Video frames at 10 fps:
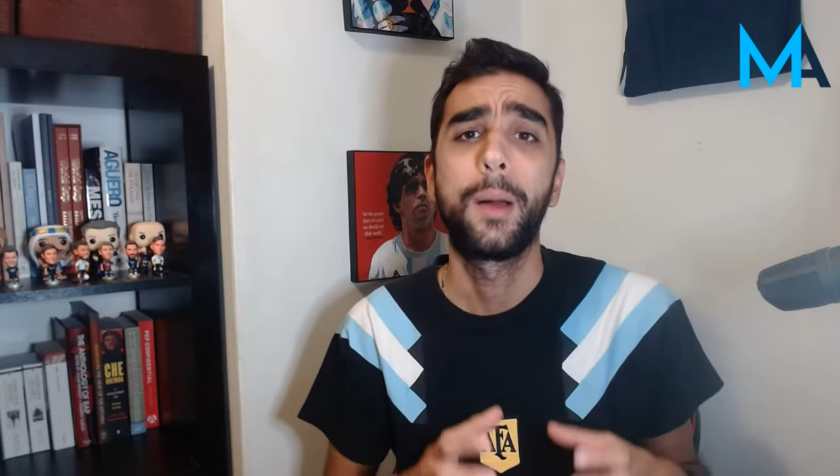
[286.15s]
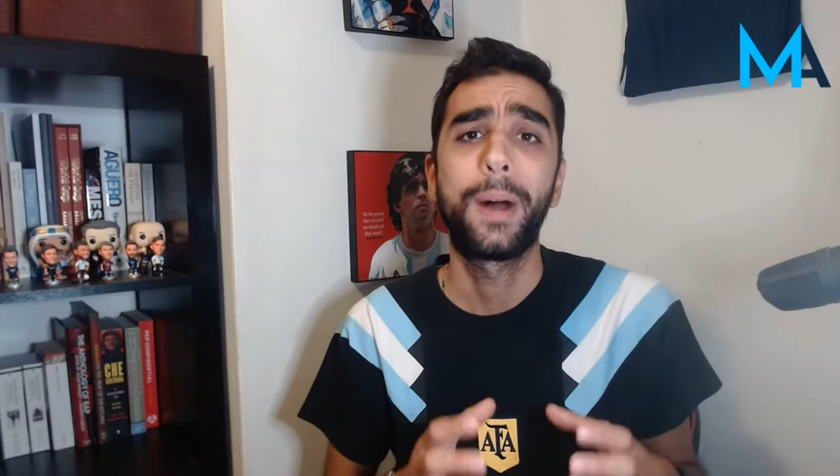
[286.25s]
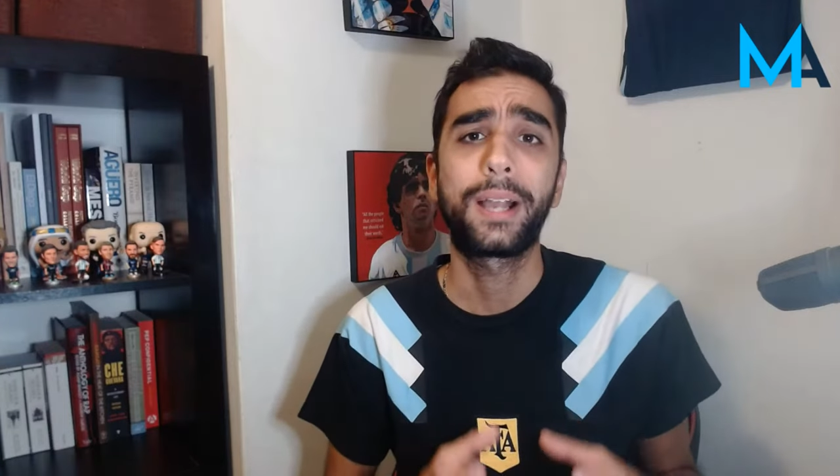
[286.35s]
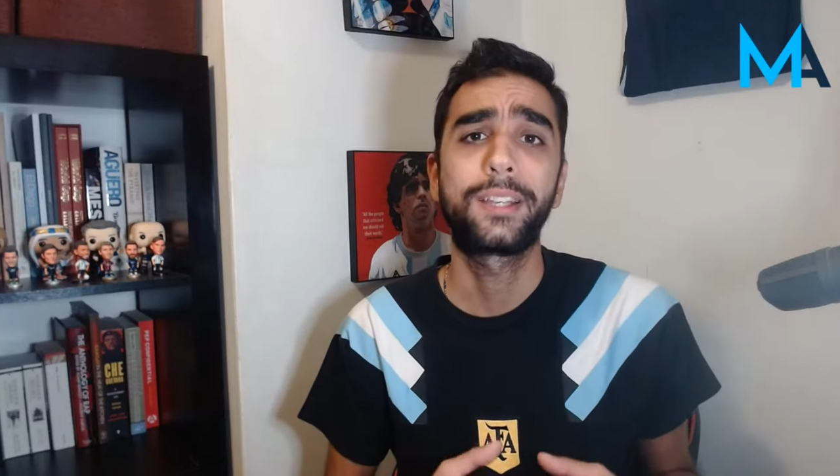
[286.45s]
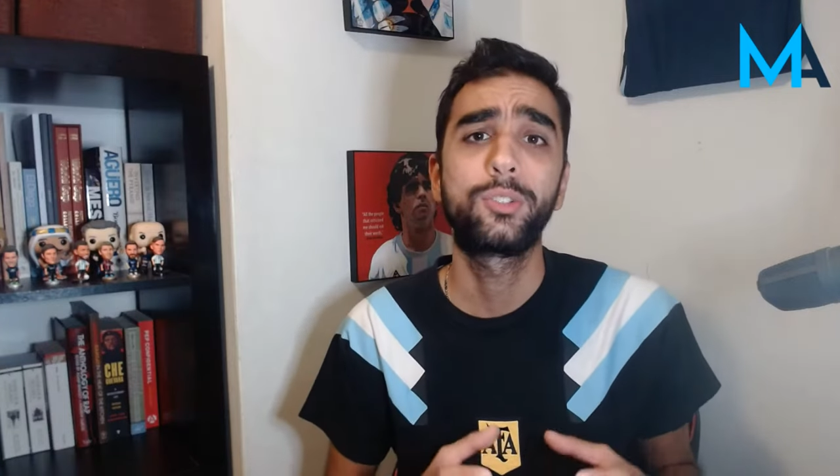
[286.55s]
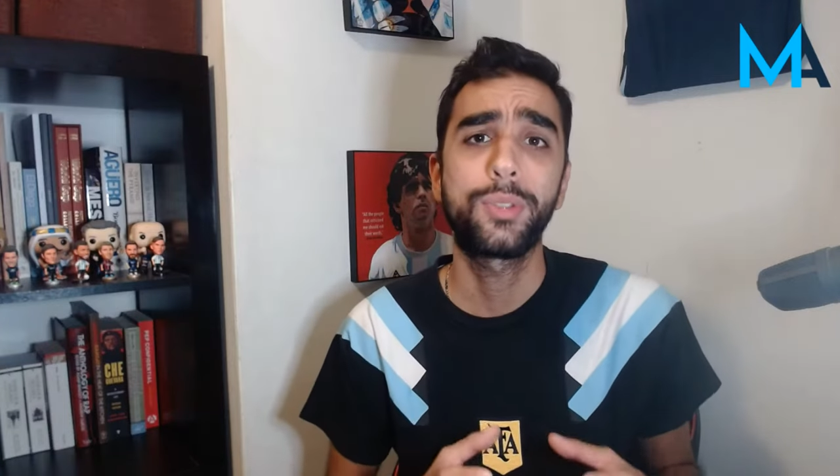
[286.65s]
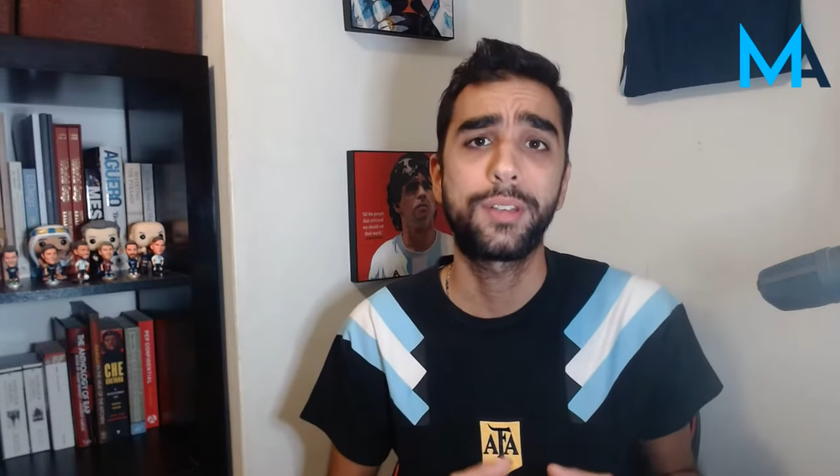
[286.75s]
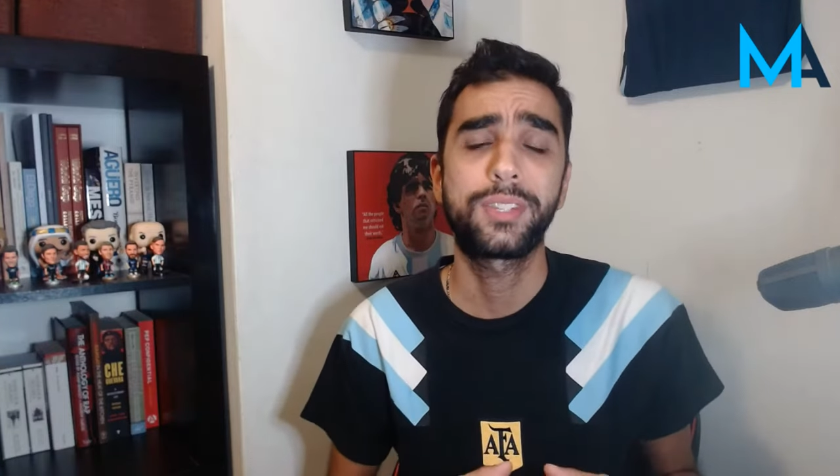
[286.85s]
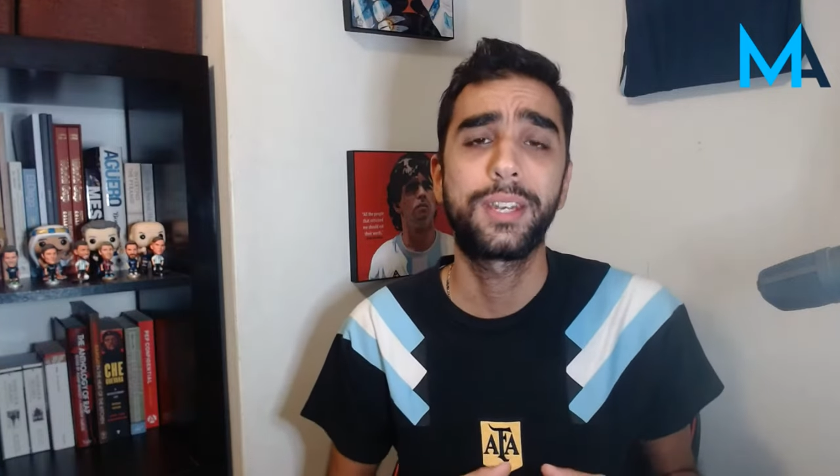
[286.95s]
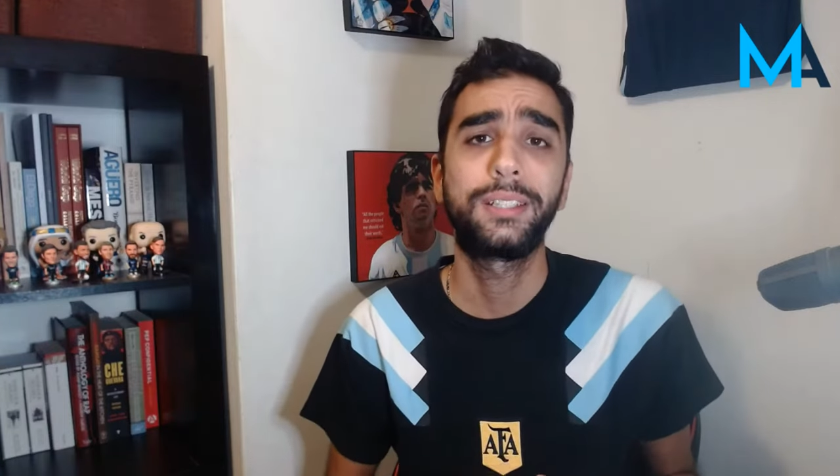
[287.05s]
back in
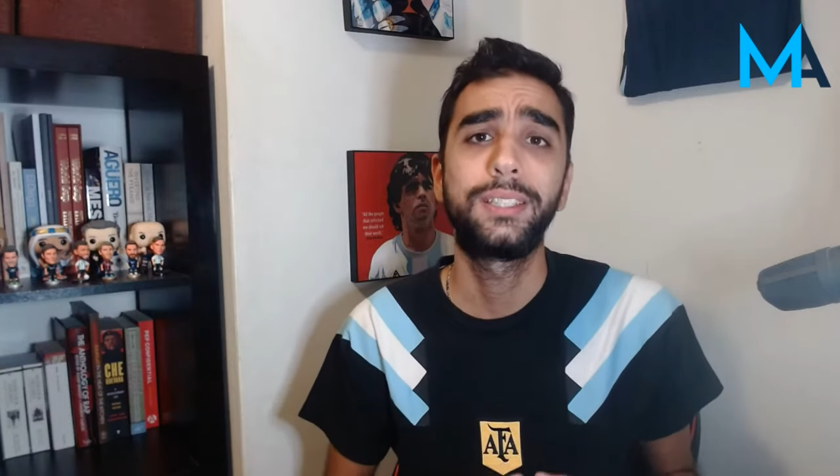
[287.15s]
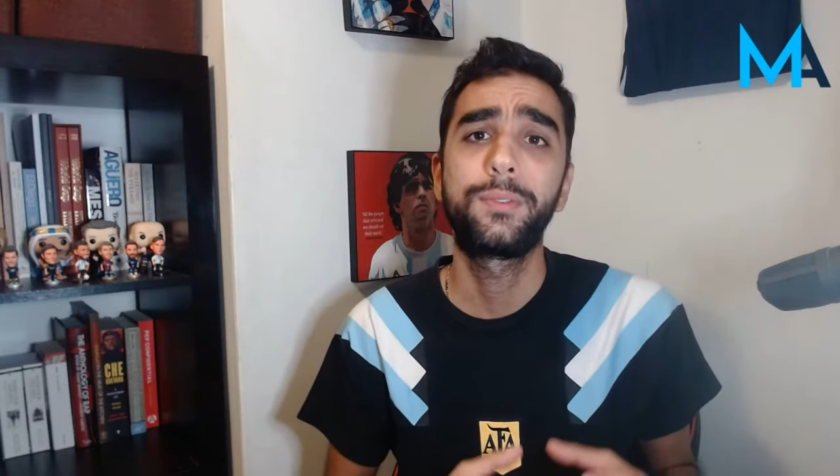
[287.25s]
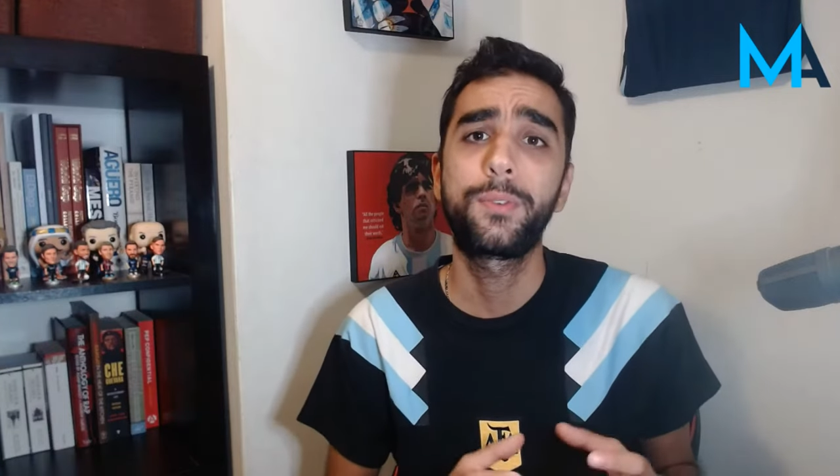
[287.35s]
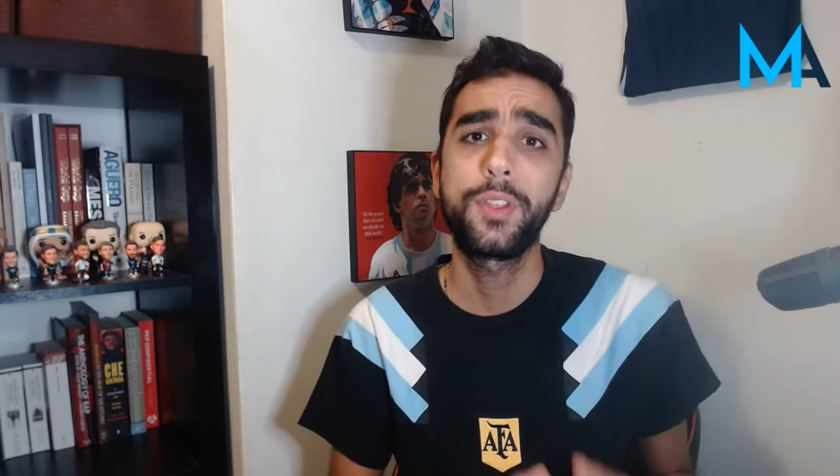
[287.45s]
2019 for